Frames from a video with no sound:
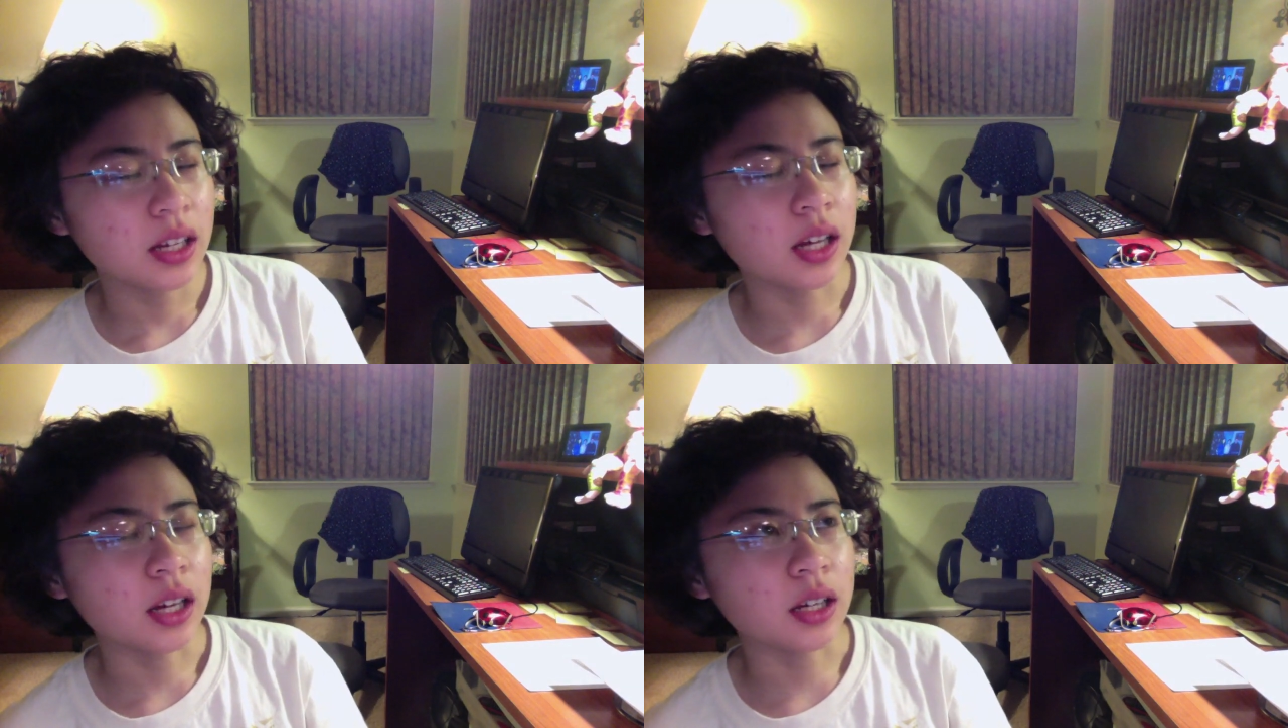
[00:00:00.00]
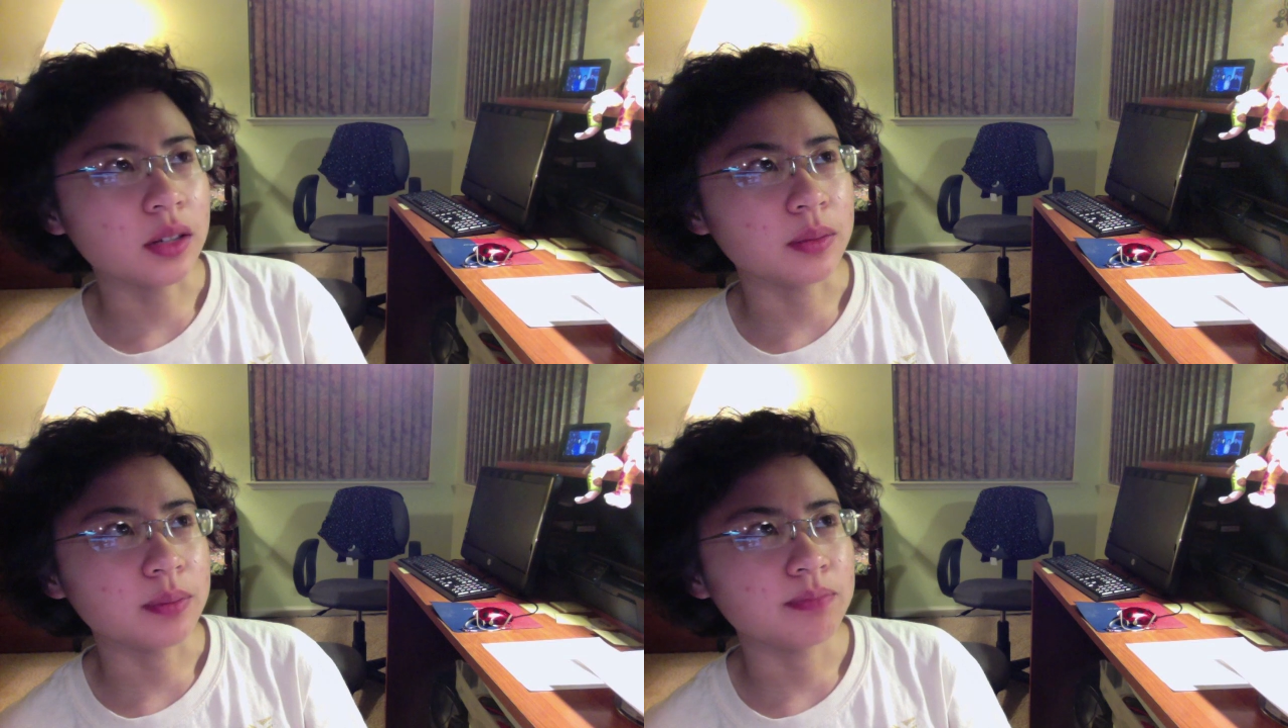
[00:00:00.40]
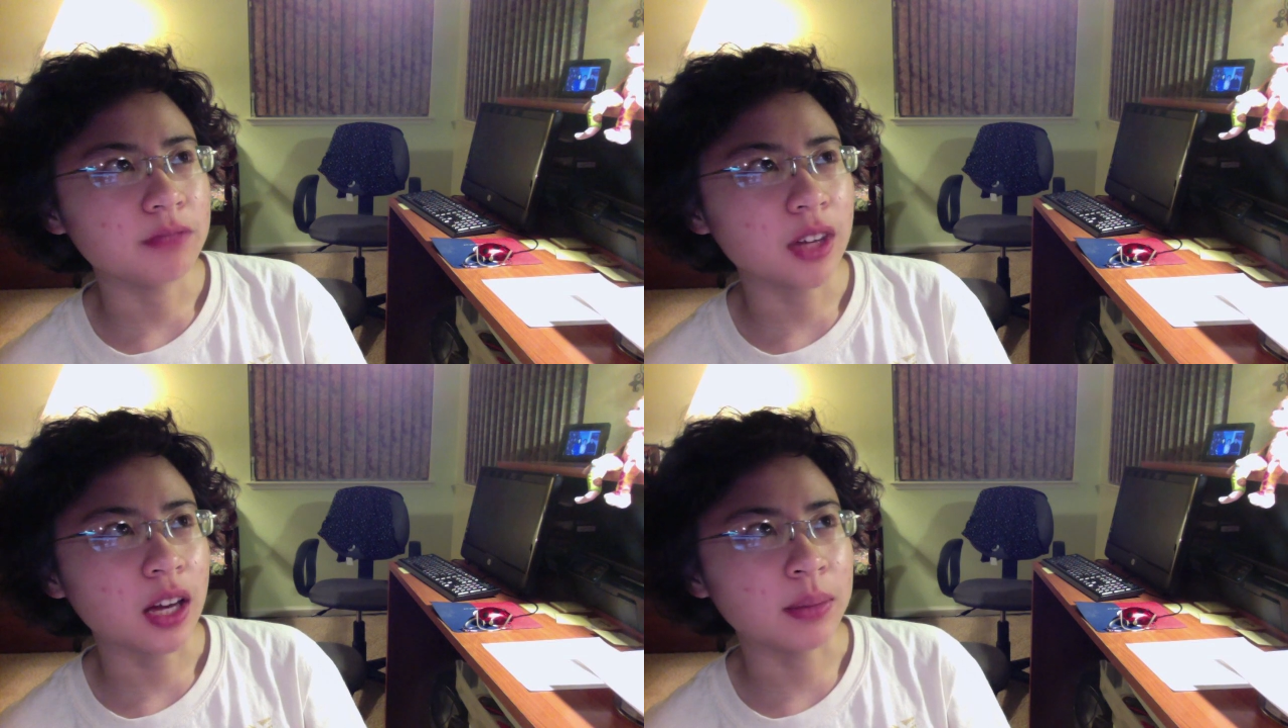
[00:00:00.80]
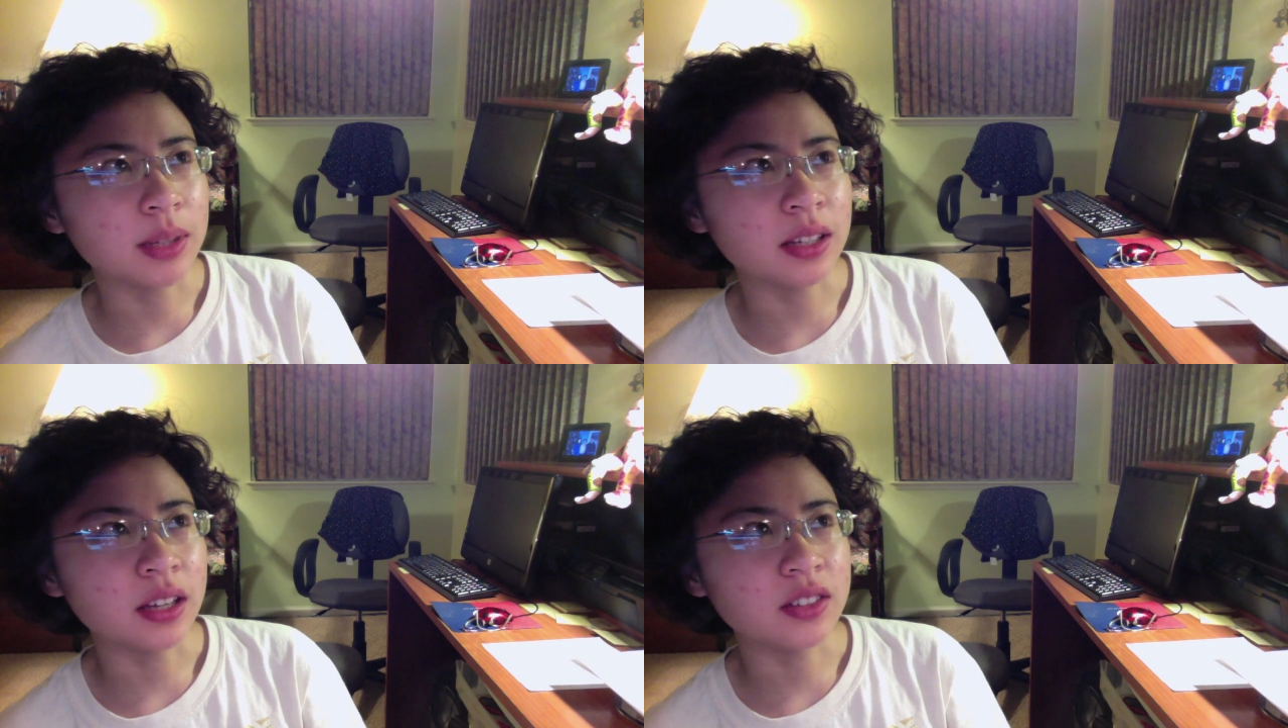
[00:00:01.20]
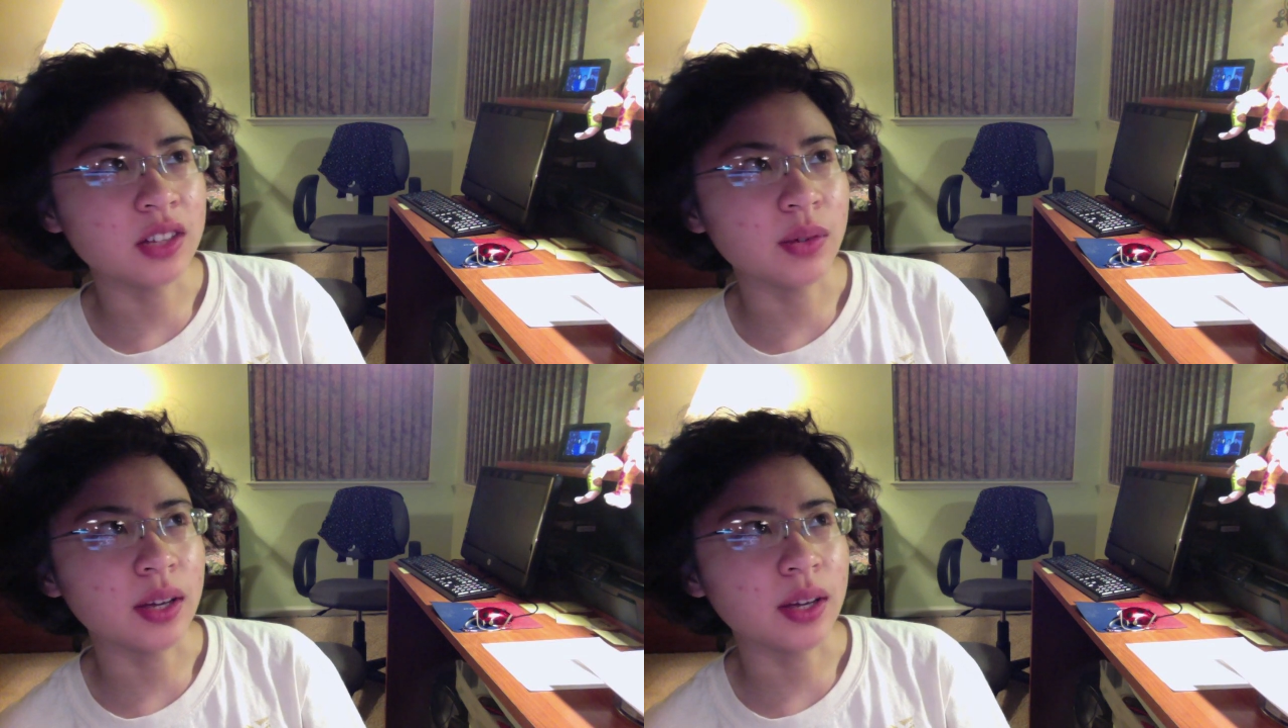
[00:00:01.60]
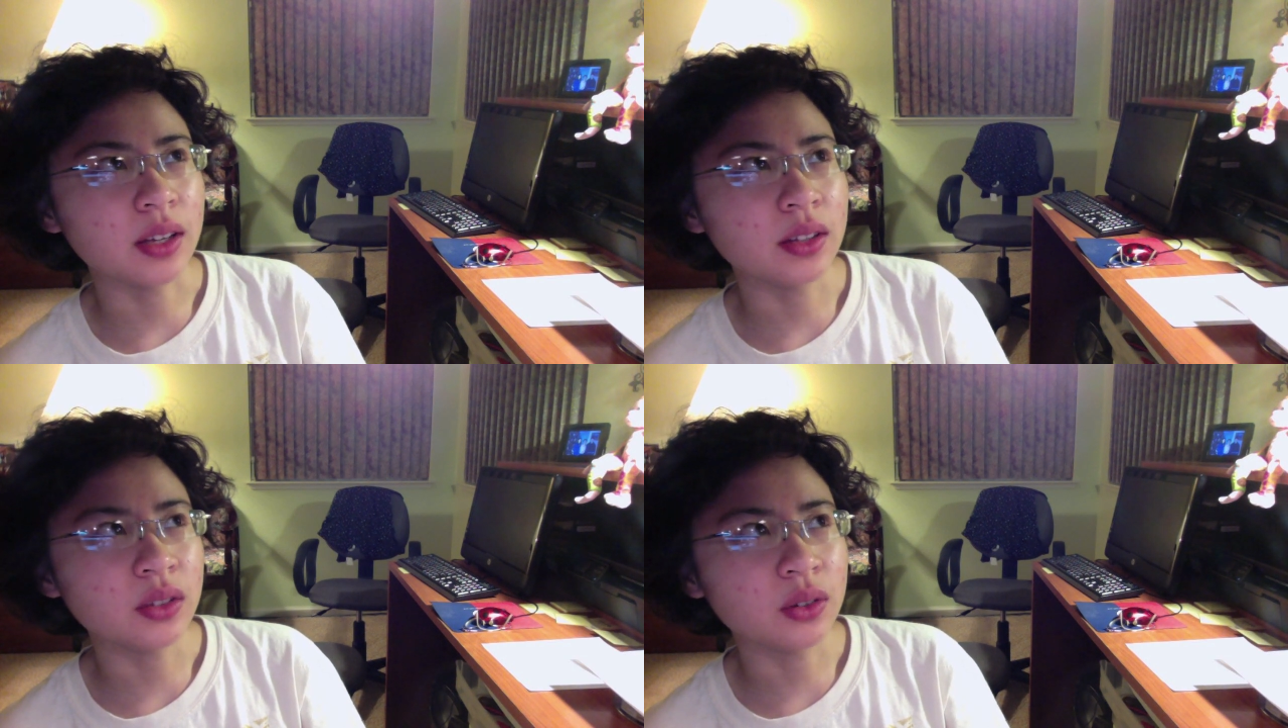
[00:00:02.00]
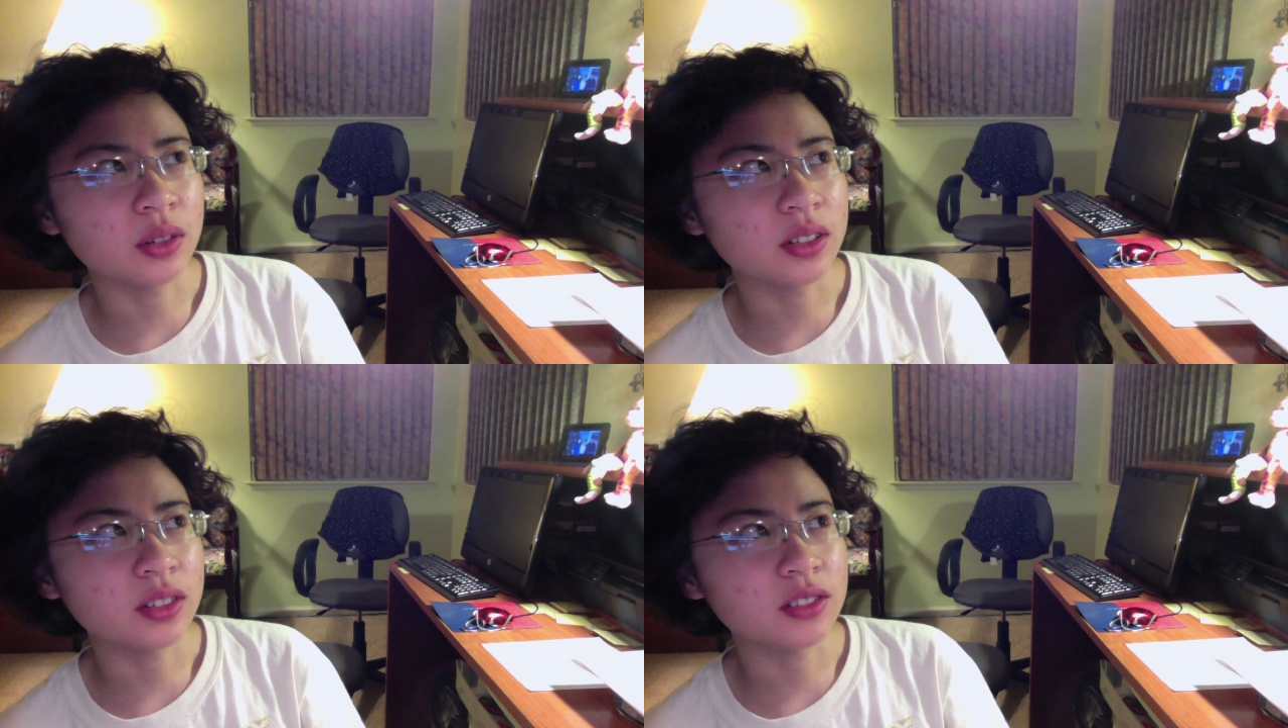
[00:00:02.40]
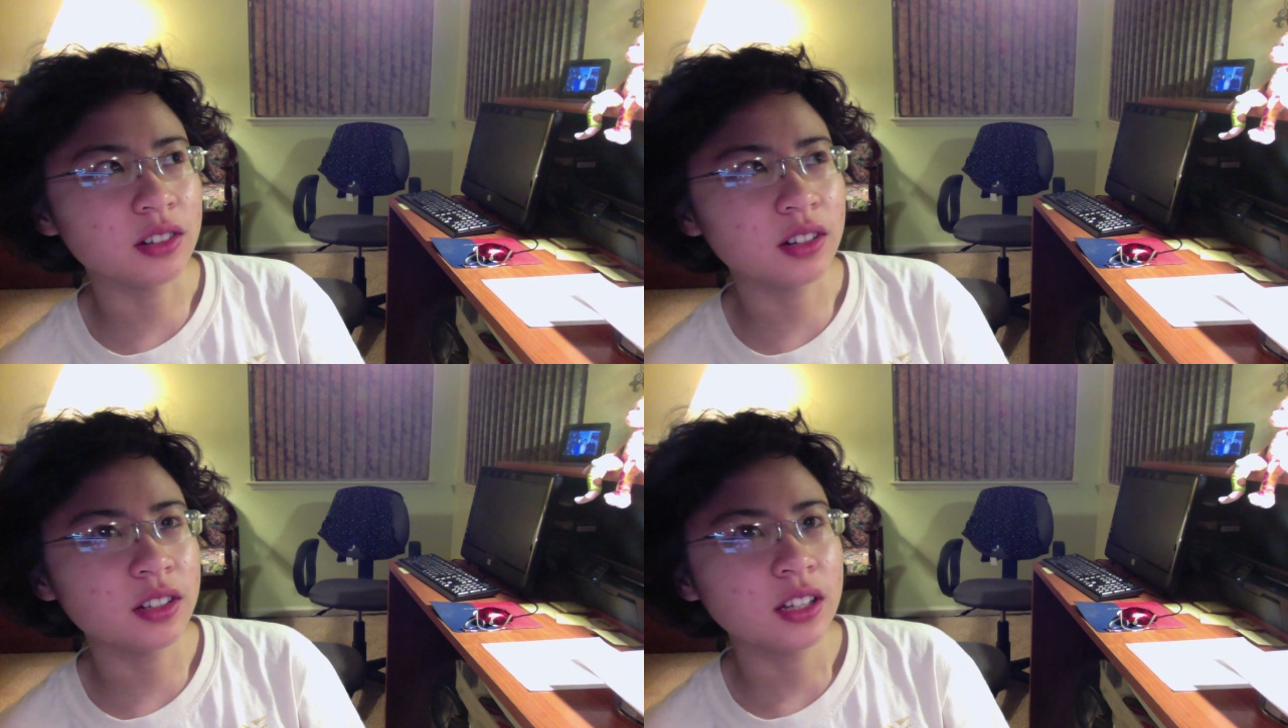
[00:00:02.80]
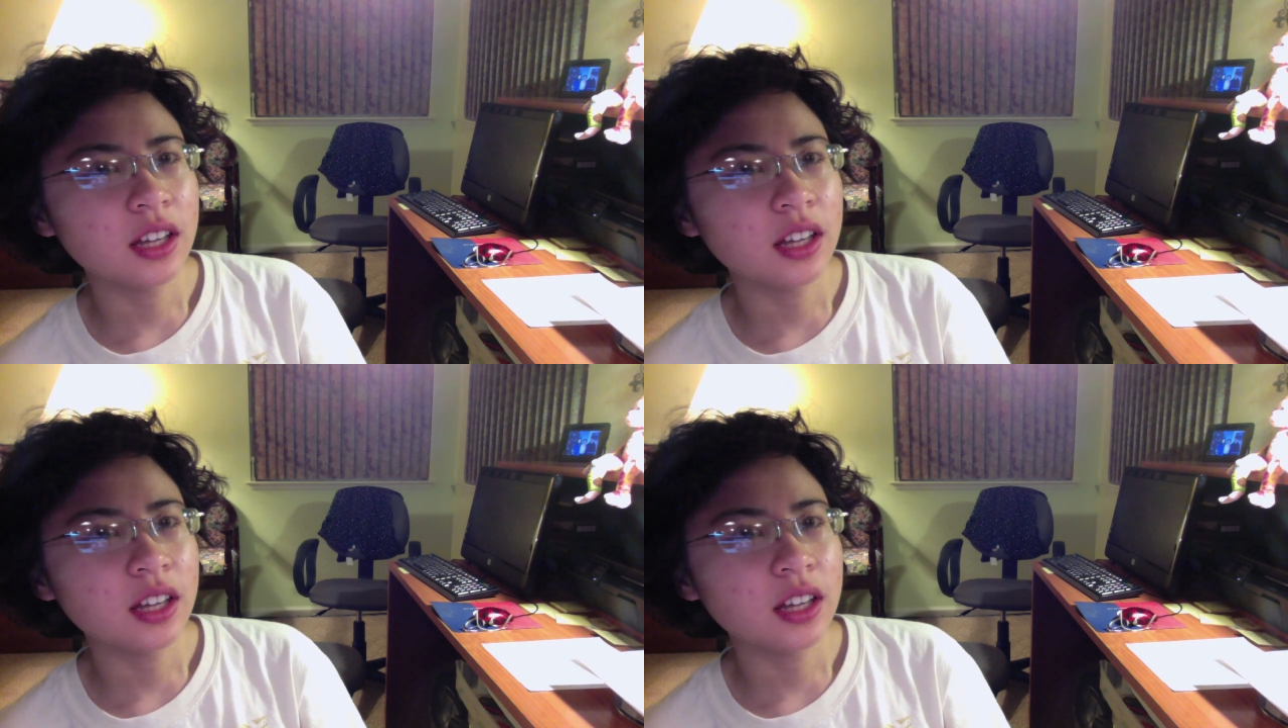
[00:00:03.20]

I'm in the SJYS orchestra,